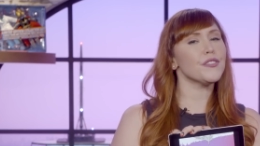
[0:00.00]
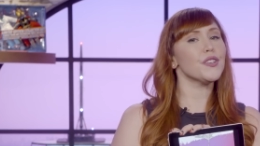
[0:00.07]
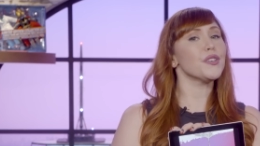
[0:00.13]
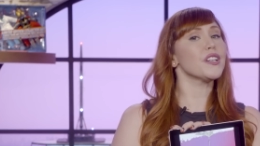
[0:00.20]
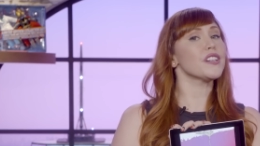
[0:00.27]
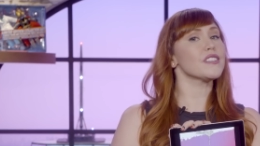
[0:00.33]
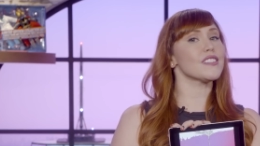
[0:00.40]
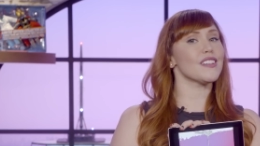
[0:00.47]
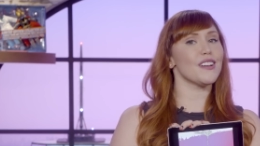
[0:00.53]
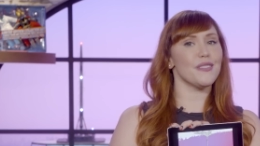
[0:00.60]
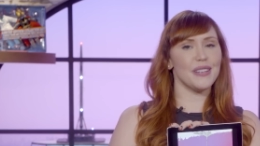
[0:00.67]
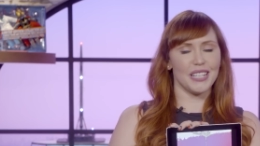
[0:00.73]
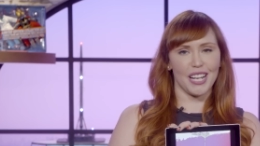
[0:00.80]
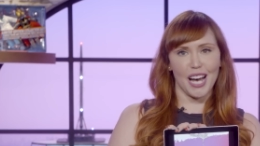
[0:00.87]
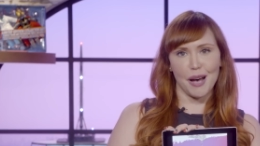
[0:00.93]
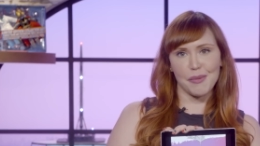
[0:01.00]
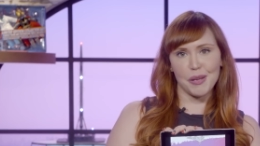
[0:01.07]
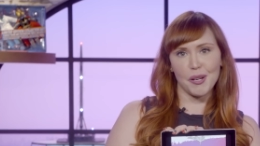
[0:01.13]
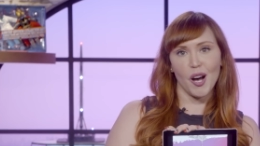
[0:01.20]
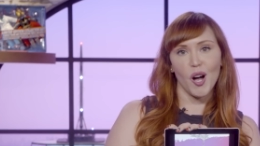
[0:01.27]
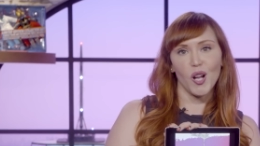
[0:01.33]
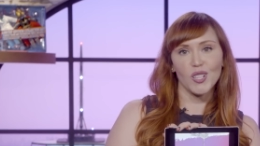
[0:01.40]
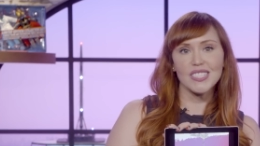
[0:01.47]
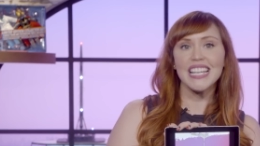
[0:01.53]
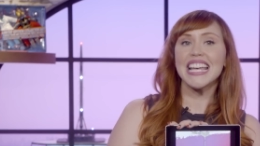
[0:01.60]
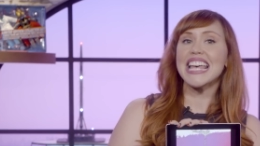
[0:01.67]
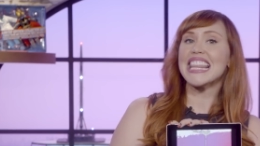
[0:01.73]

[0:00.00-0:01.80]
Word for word: a few years ago in a comic called